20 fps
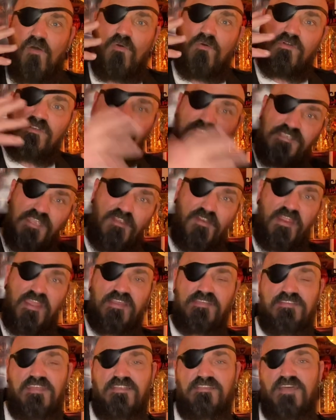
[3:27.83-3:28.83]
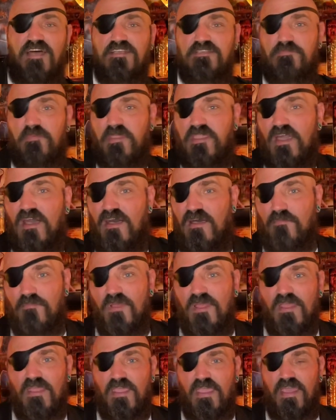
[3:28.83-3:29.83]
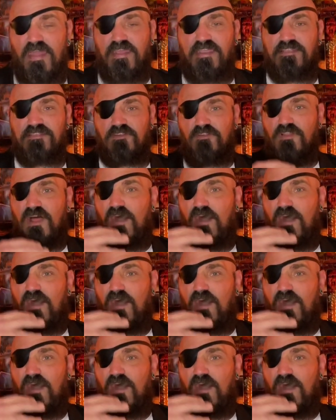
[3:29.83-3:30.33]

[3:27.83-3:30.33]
serious it does become. And it gets a lot